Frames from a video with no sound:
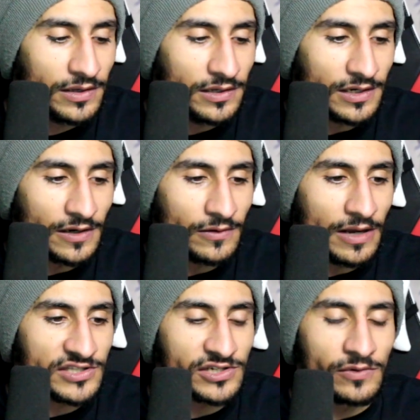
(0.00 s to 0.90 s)

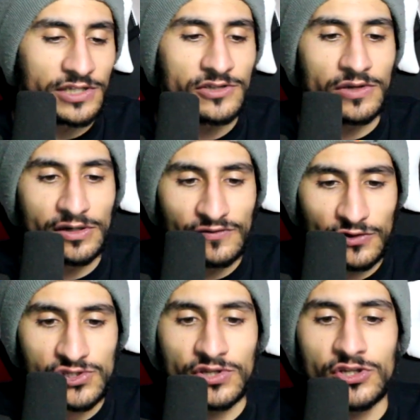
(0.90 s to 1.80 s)
I still want to do
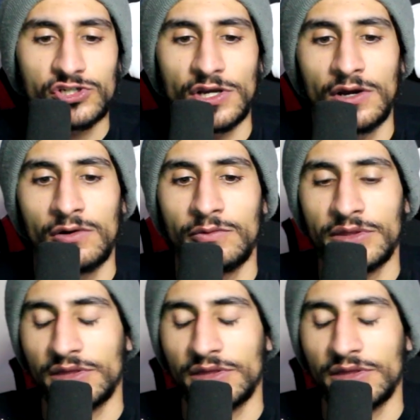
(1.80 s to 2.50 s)
interviews on the show with,